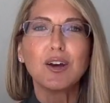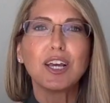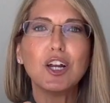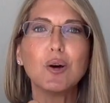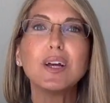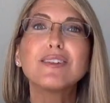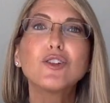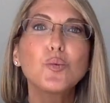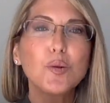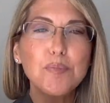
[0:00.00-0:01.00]
It's
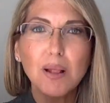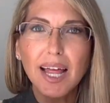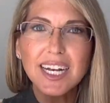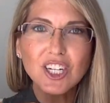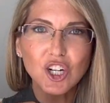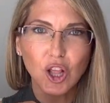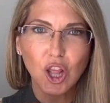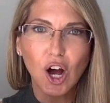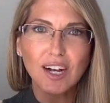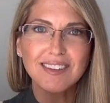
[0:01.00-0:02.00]
to replenish
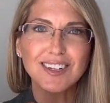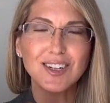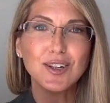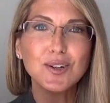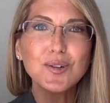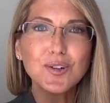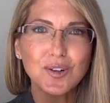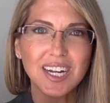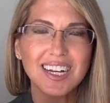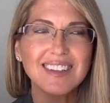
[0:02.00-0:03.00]
lost
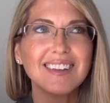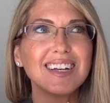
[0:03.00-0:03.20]
nutrients.